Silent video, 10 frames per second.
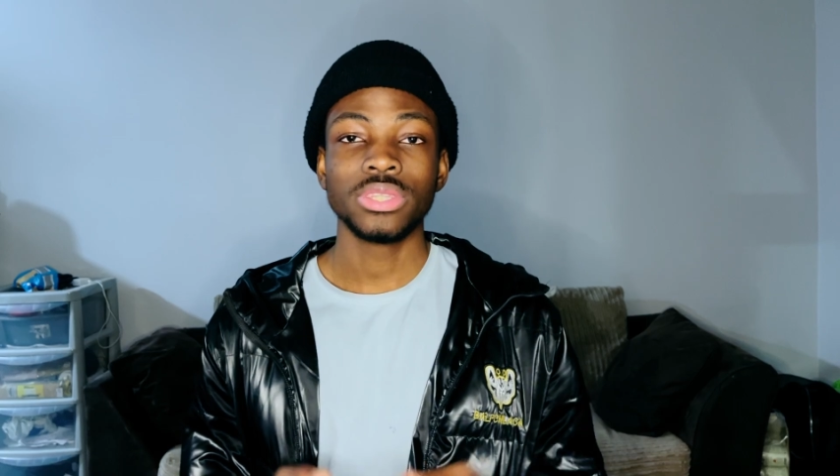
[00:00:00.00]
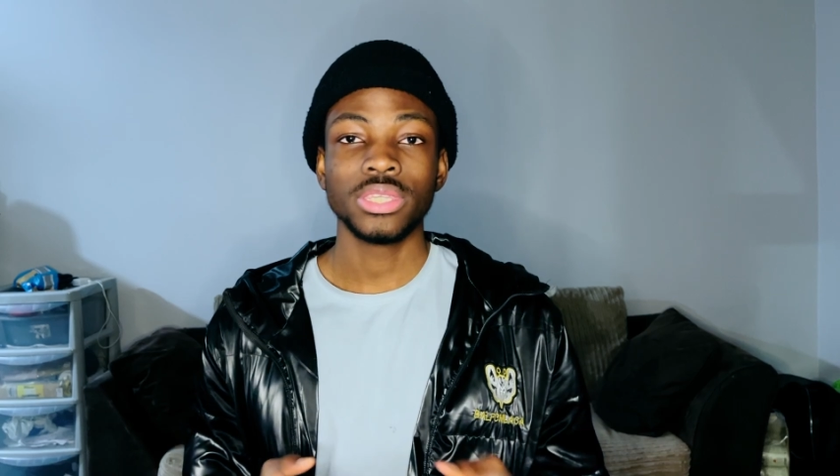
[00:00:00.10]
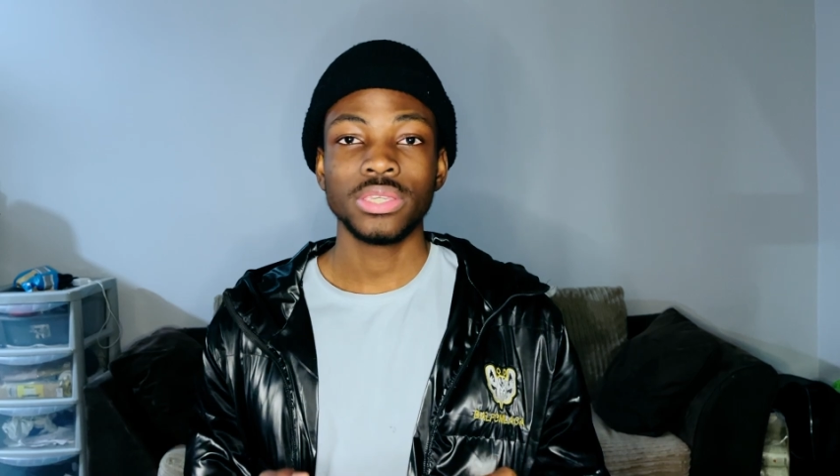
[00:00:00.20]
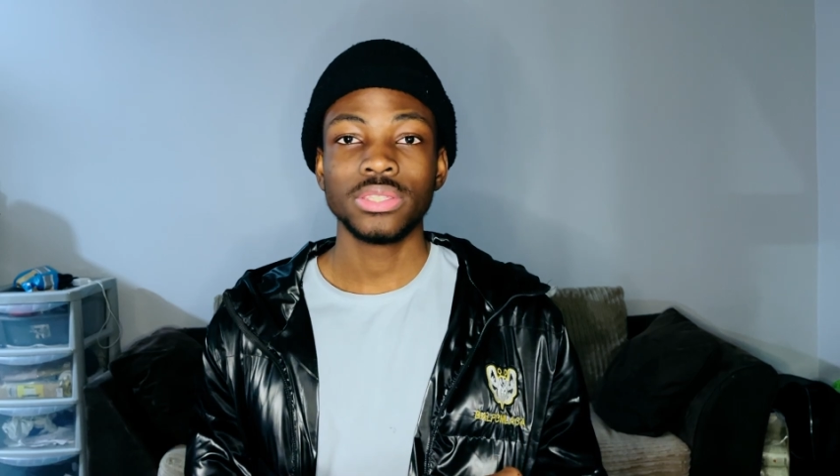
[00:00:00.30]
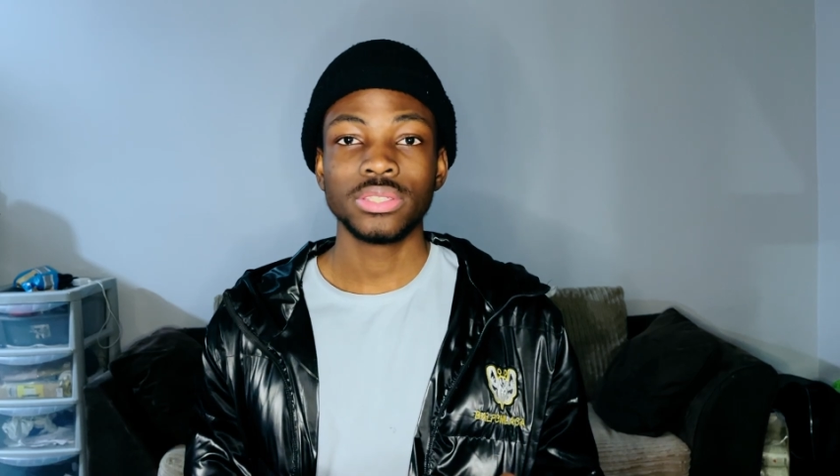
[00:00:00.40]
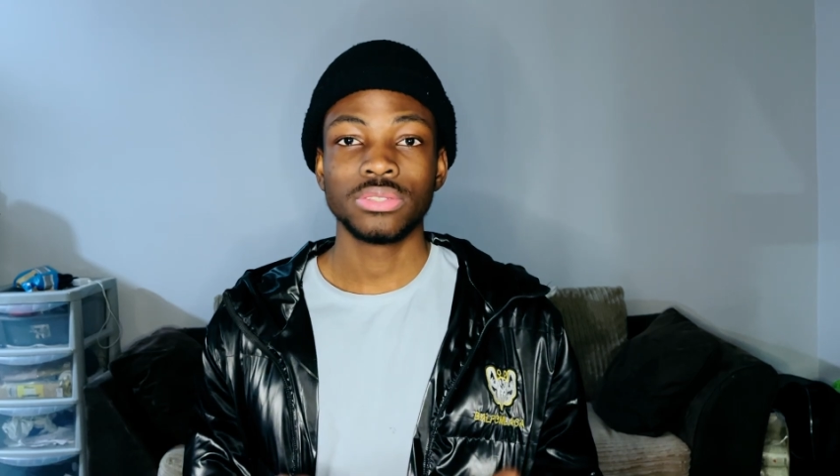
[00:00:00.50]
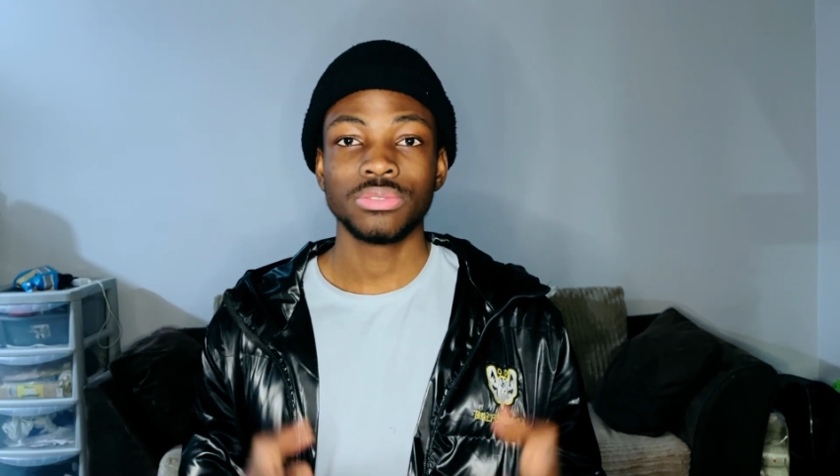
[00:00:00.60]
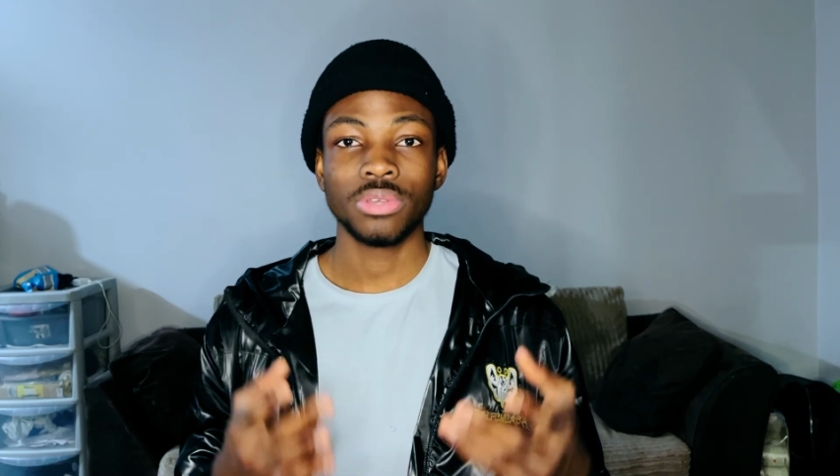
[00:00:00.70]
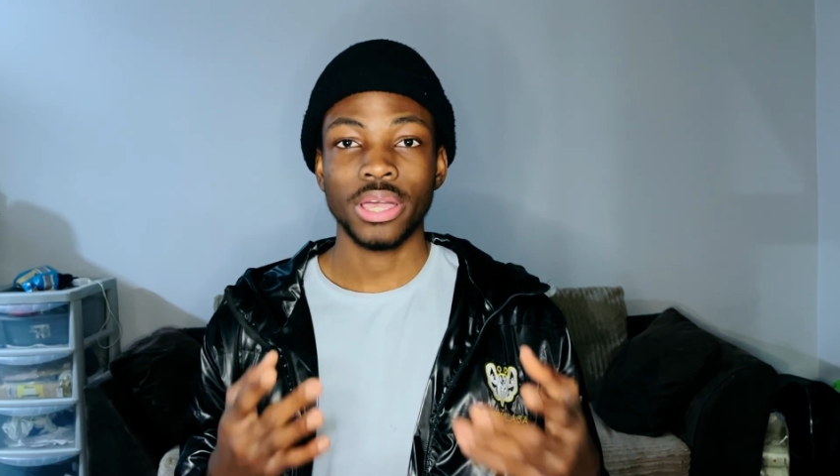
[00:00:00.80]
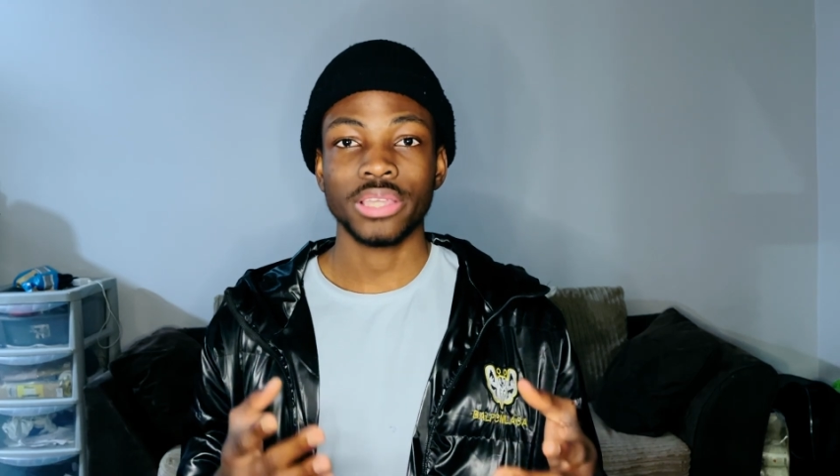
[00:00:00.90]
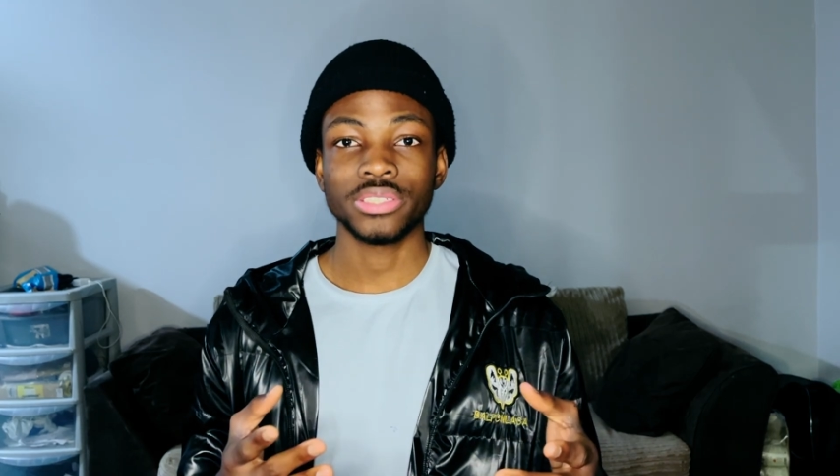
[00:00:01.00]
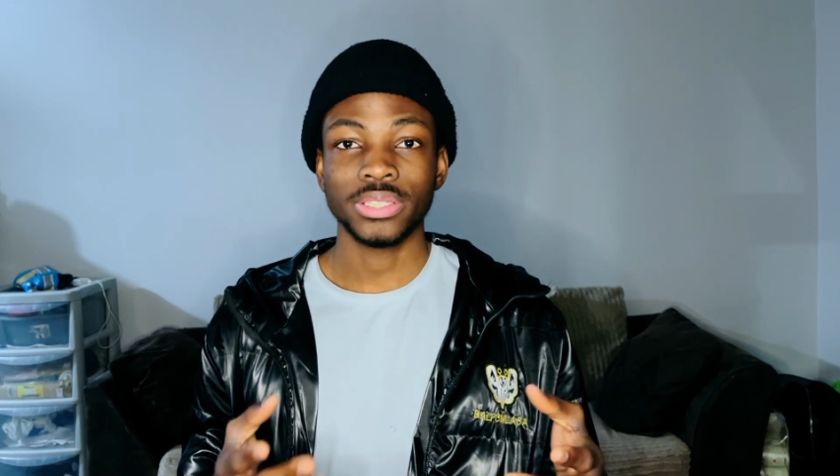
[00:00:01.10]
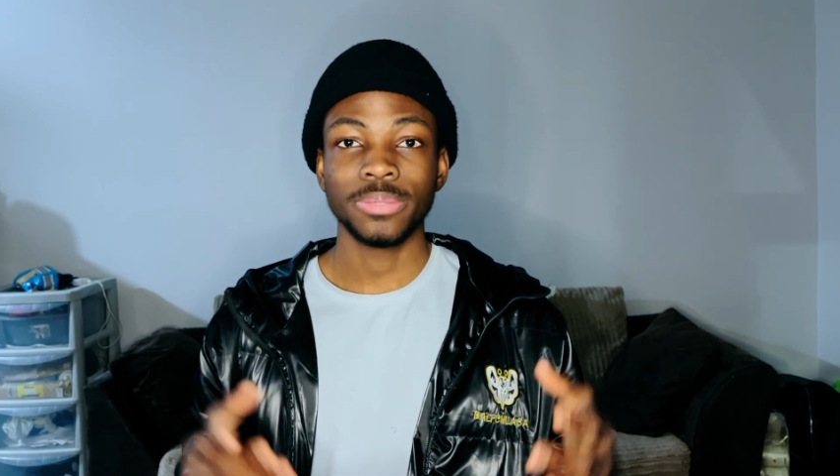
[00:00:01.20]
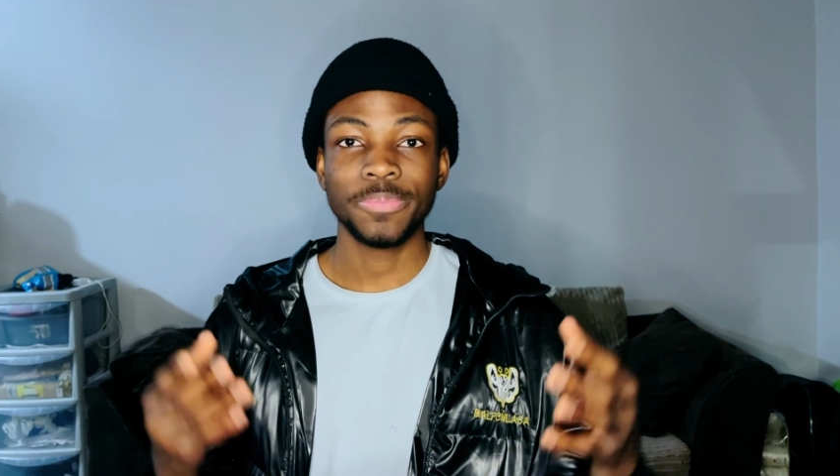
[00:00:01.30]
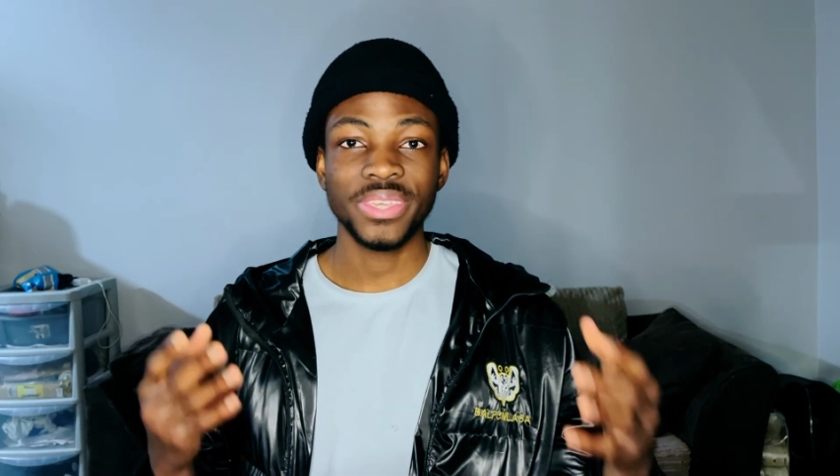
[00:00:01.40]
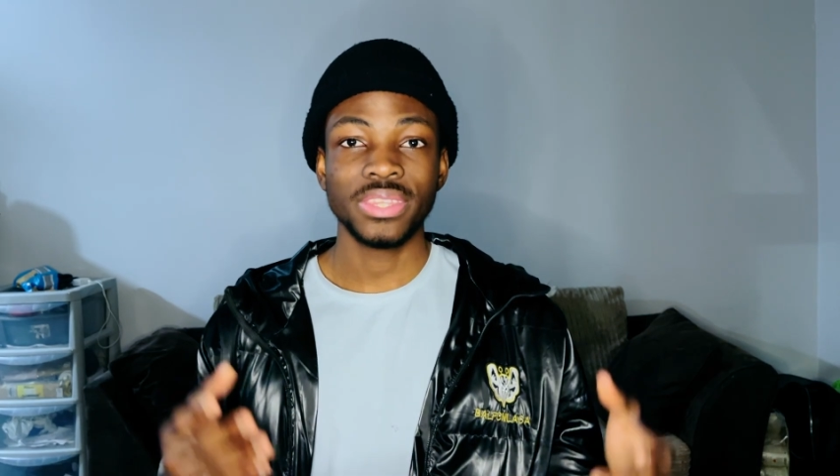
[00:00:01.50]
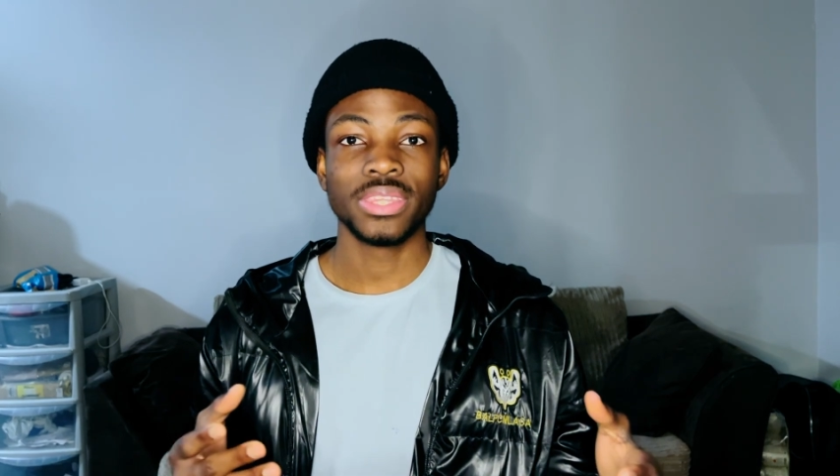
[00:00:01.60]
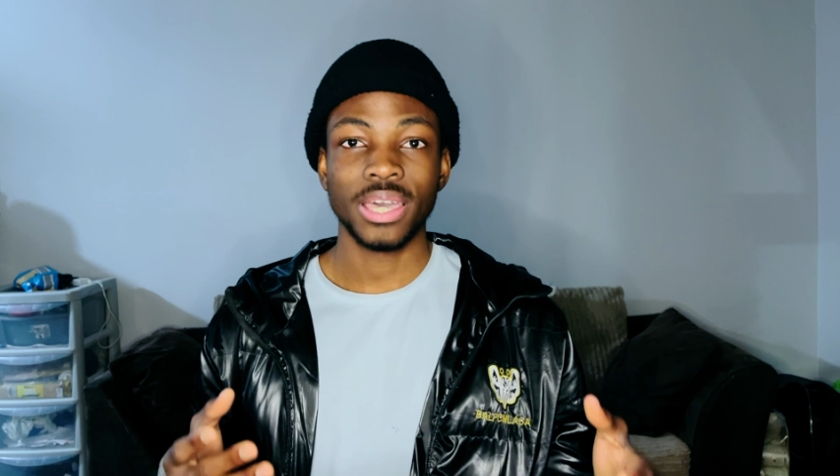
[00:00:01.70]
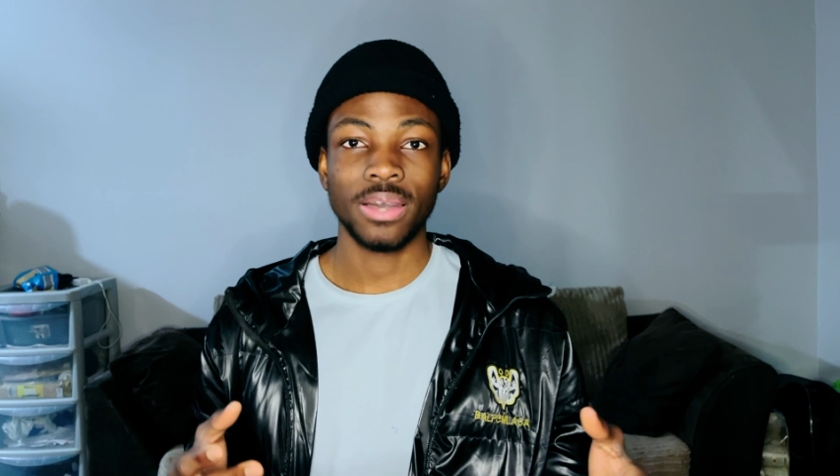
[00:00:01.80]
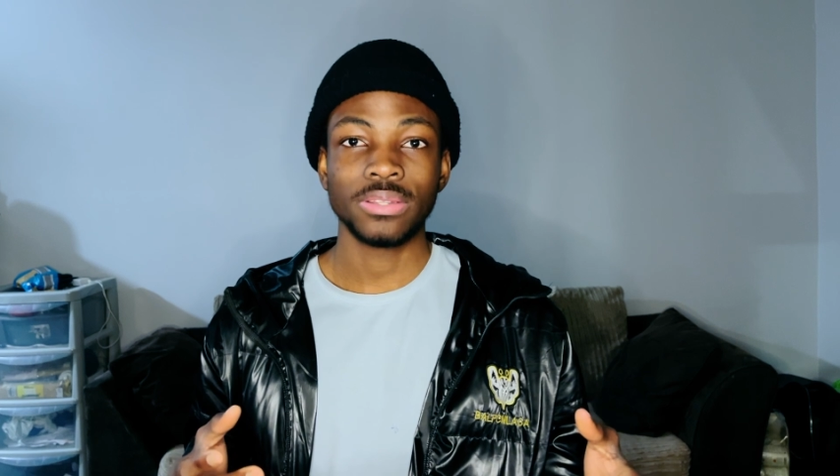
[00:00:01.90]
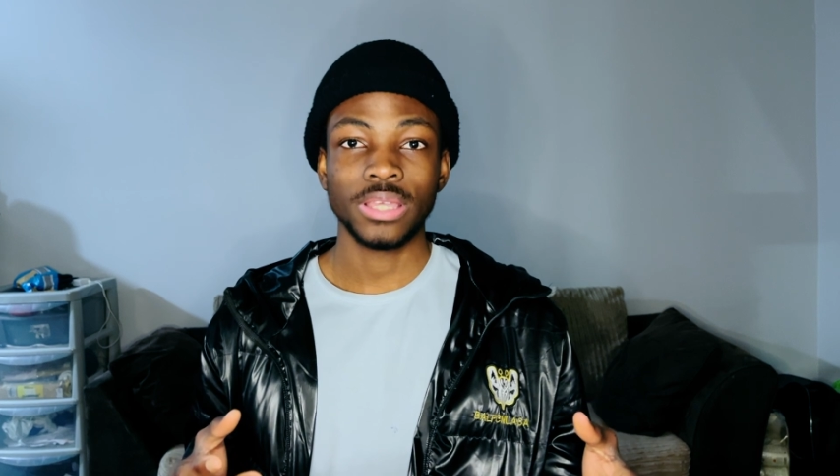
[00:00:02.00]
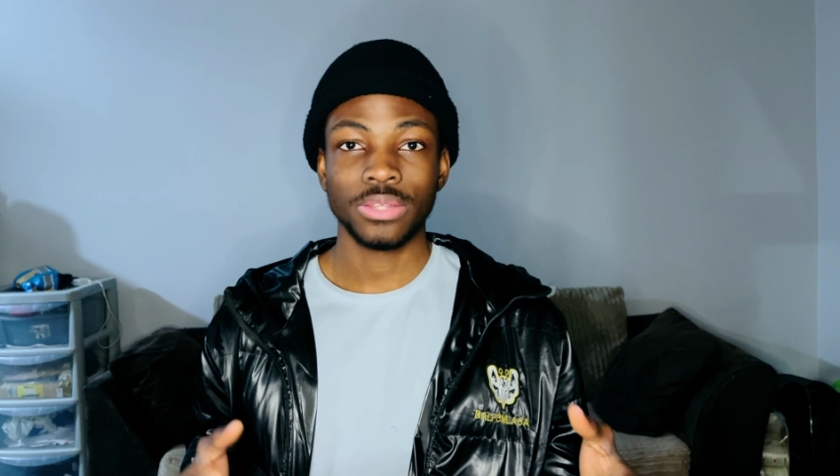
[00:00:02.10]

need to actually pin down